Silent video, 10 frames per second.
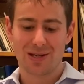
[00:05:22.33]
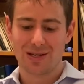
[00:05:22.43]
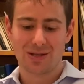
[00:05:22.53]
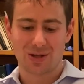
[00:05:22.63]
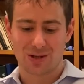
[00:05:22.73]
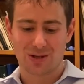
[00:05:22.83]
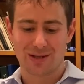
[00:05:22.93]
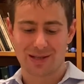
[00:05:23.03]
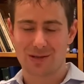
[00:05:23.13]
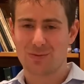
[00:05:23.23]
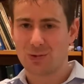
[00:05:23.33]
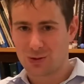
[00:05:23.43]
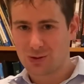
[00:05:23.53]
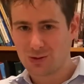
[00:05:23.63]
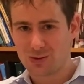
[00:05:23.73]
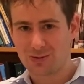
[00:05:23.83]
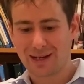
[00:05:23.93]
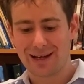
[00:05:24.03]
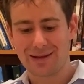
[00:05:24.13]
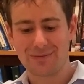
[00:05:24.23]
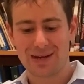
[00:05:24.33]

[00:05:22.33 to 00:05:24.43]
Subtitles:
So that's a more cool name.